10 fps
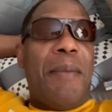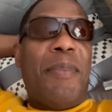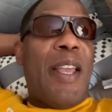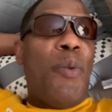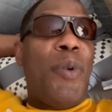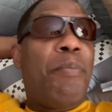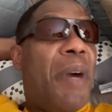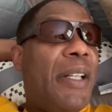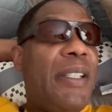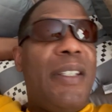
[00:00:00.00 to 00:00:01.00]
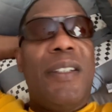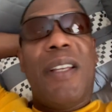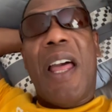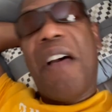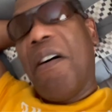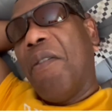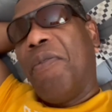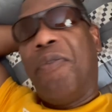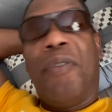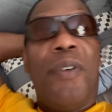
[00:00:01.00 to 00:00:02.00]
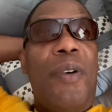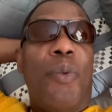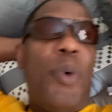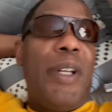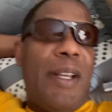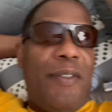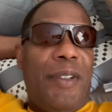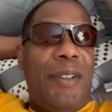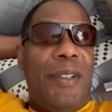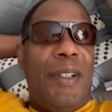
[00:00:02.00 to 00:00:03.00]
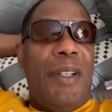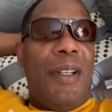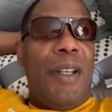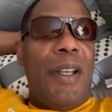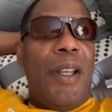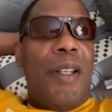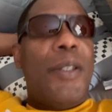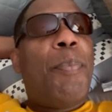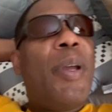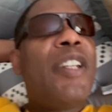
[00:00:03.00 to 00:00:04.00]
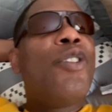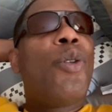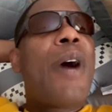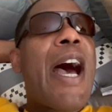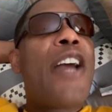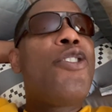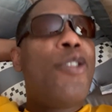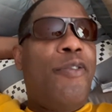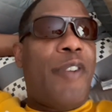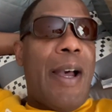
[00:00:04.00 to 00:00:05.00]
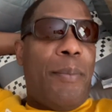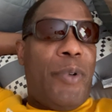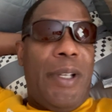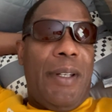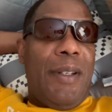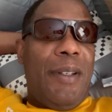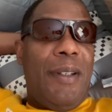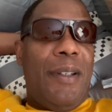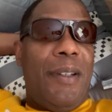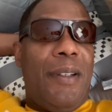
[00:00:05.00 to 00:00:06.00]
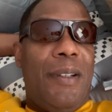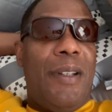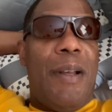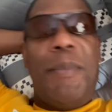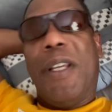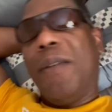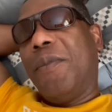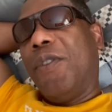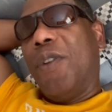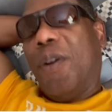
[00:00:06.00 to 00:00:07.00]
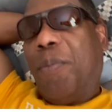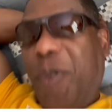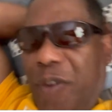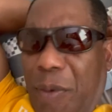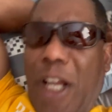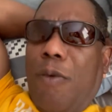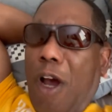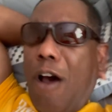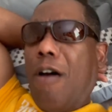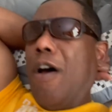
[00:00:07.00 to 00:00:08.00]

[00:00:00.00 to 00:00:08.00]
thing with money, health, whatever. Depending on how you're vibrating. I mean, a person be like, well,